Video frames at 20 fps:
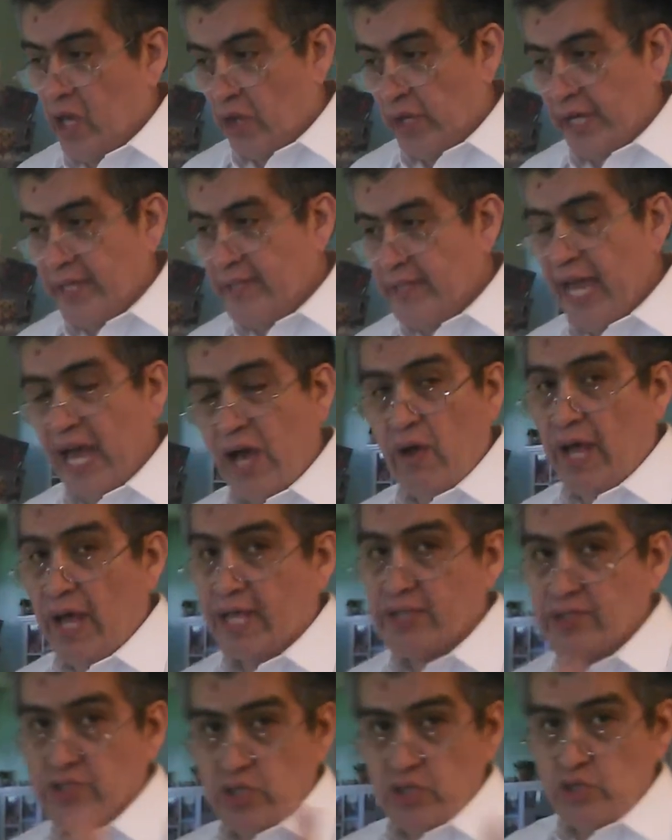Okay, now
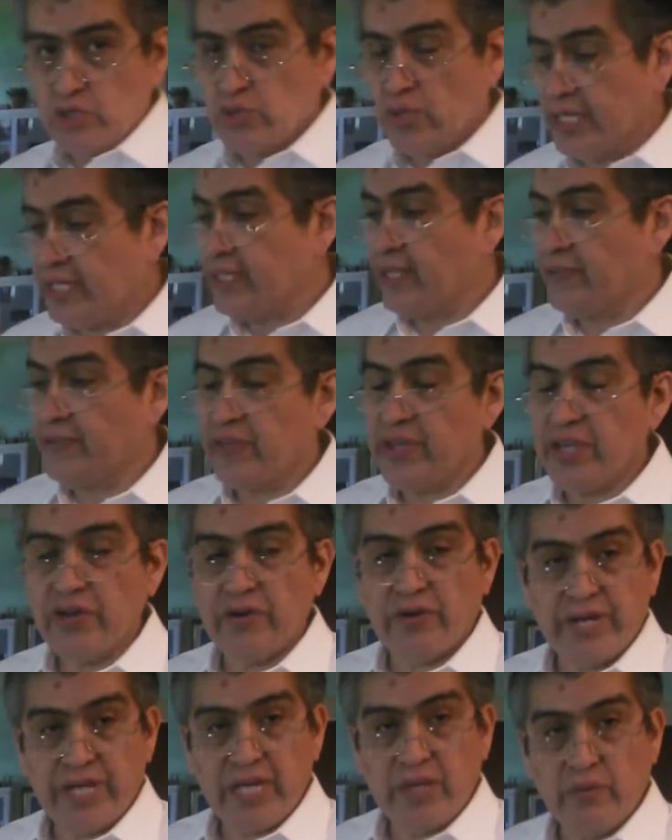as usual in the
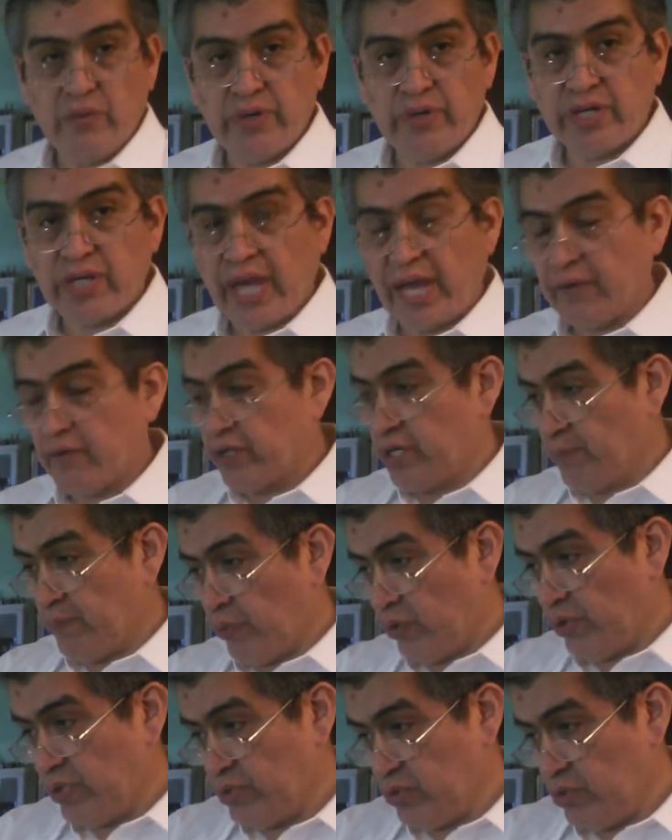theory, I'm going to
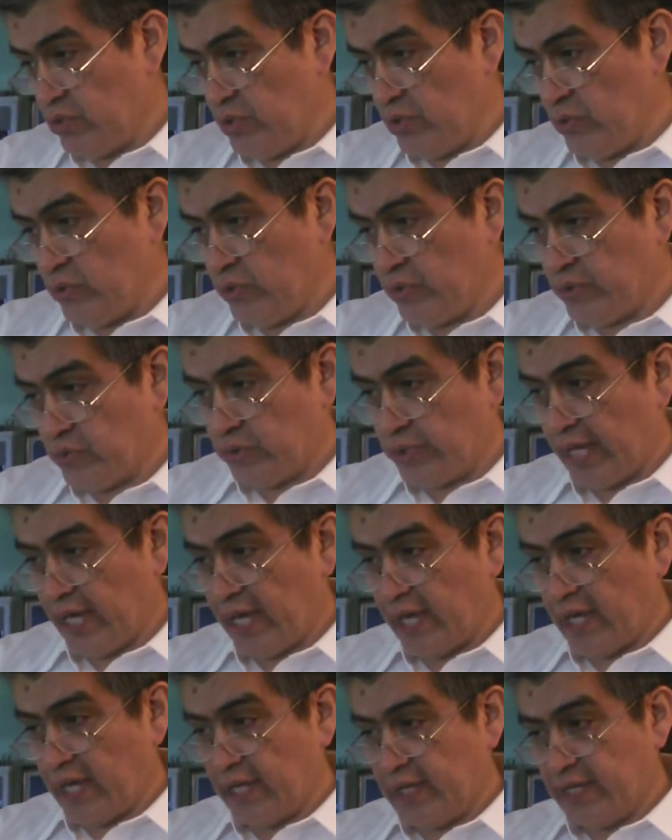point to you to
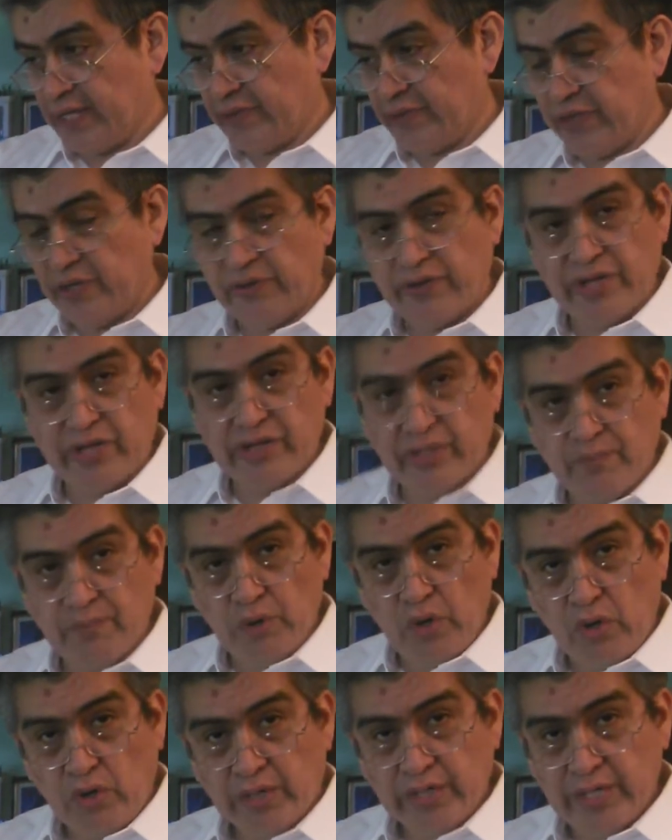the theory in the
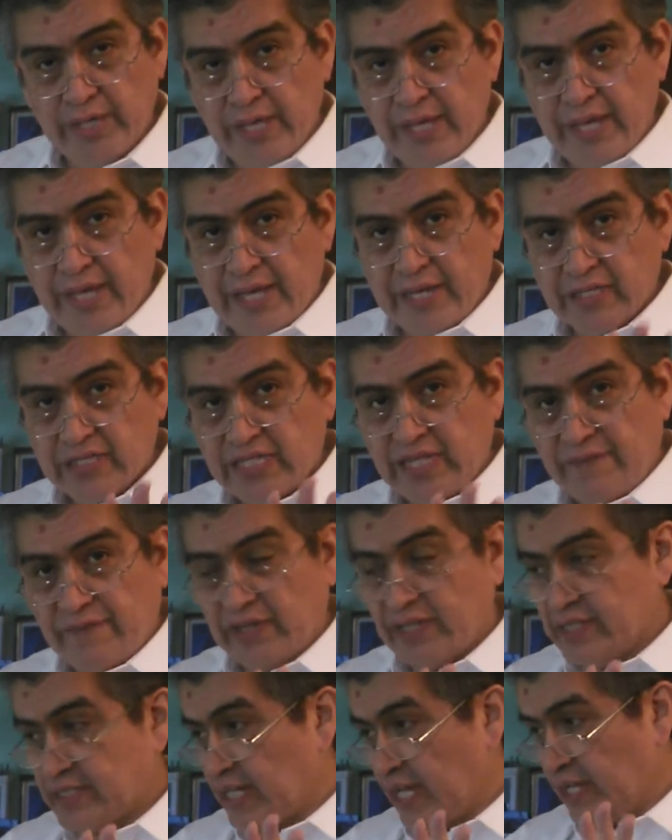book, and
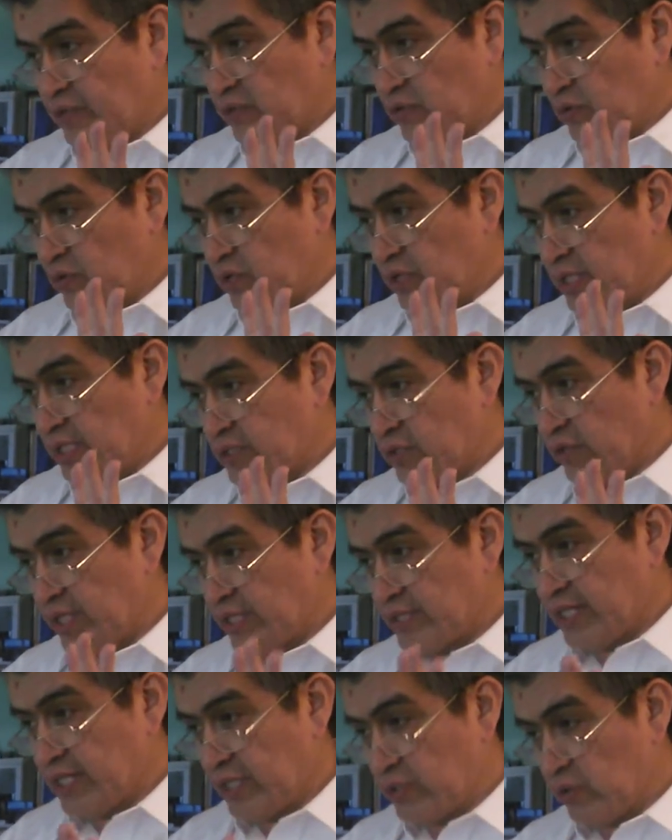Stephanie is going
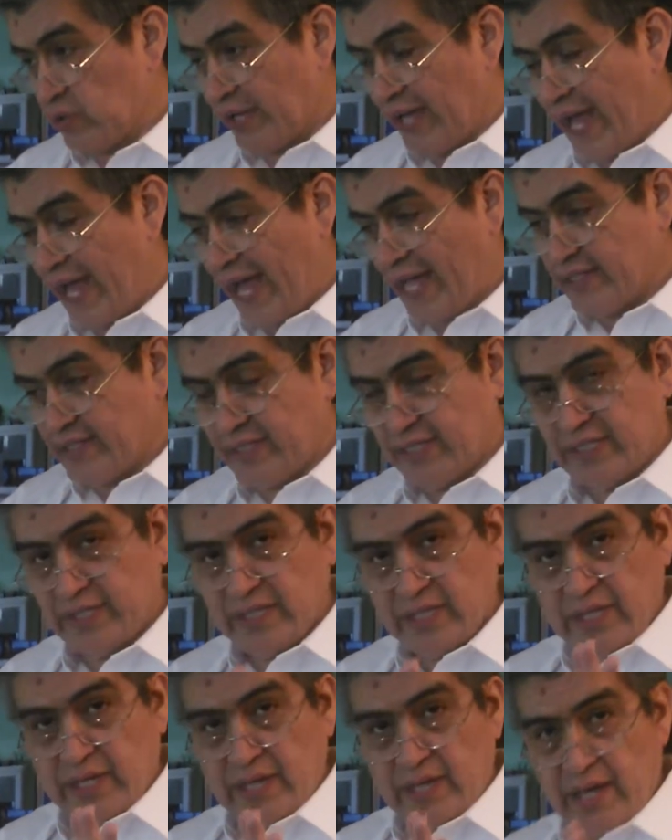to try to catch
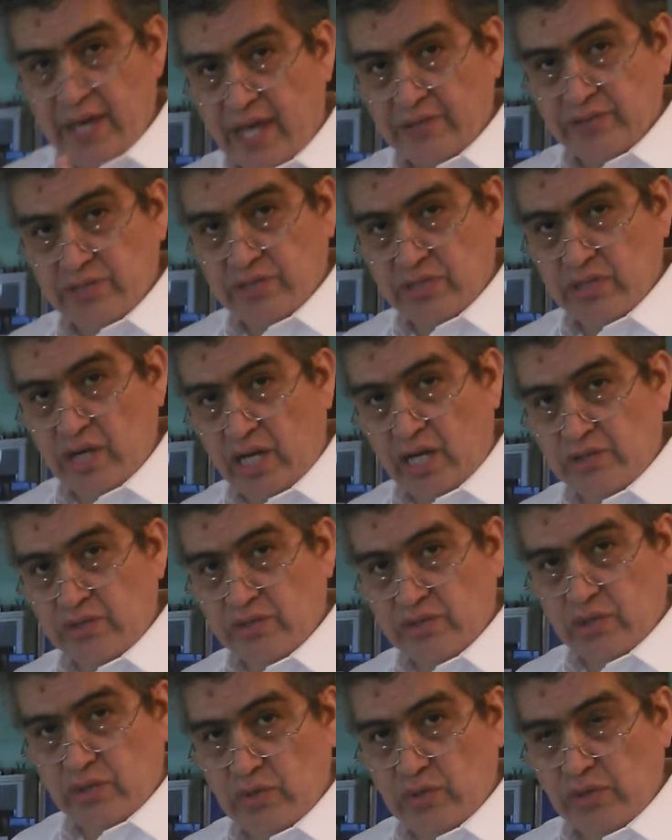a
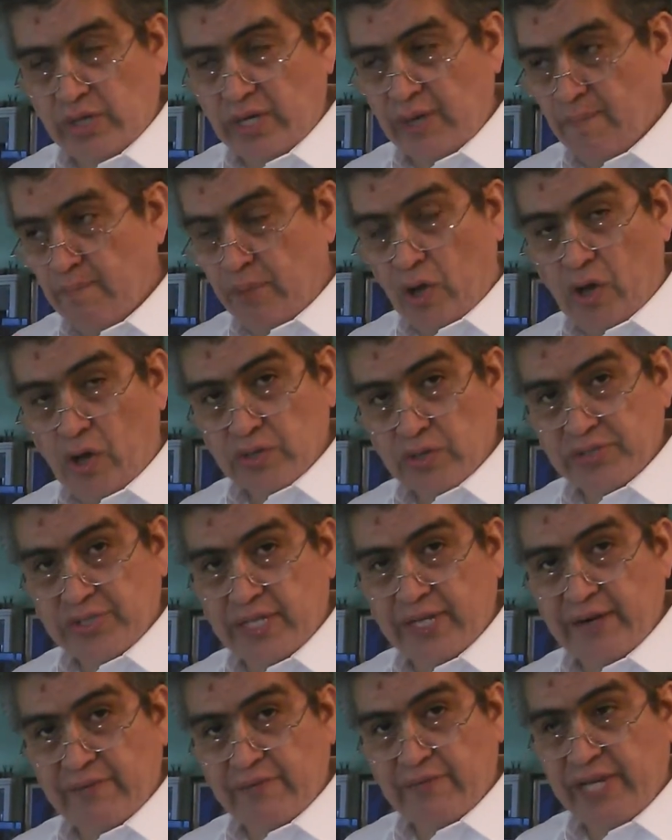shot so you can pause
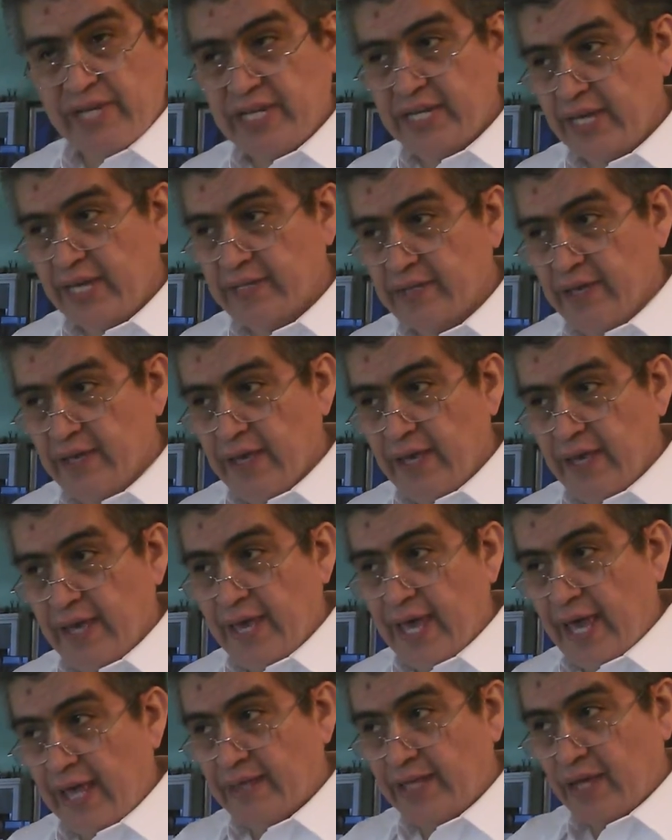it and read it,
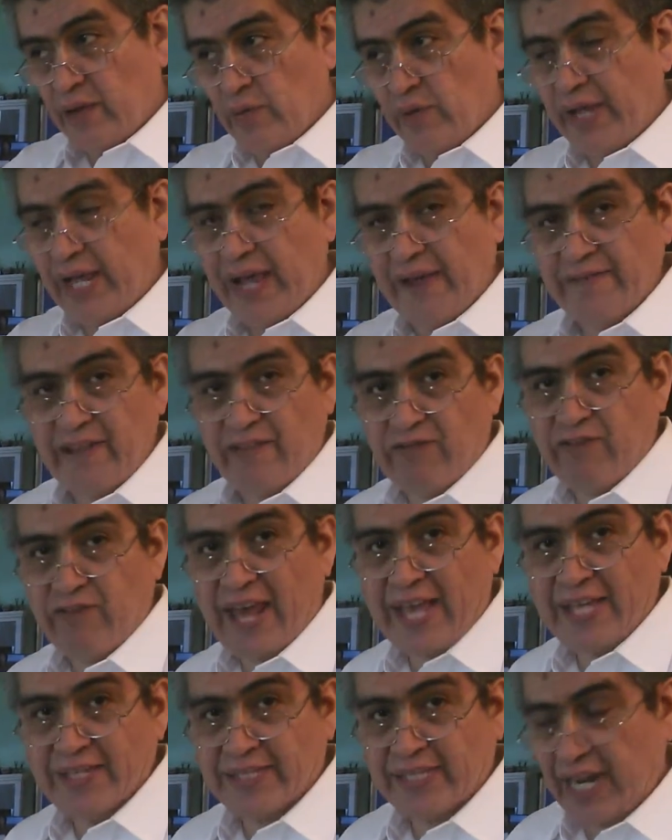and then we have the
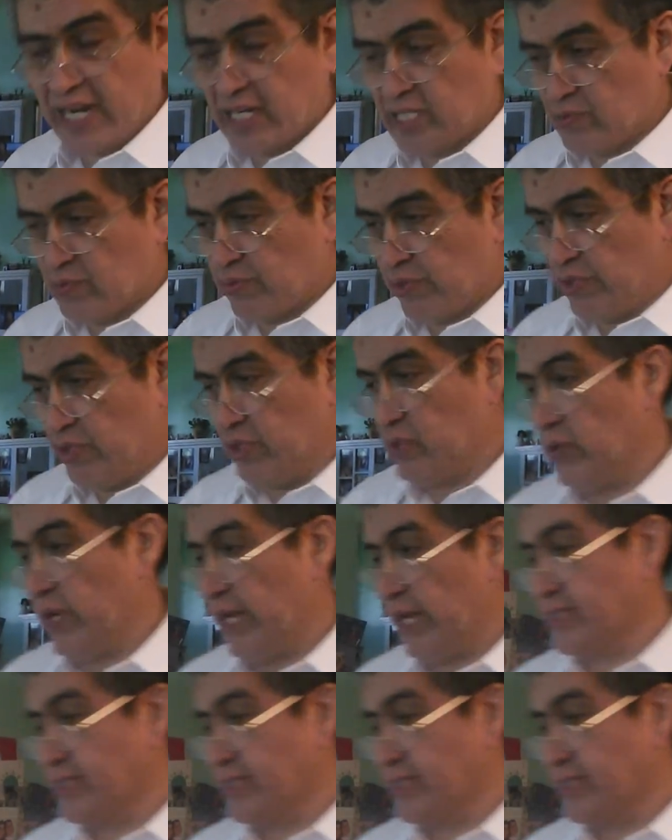flashcards for you to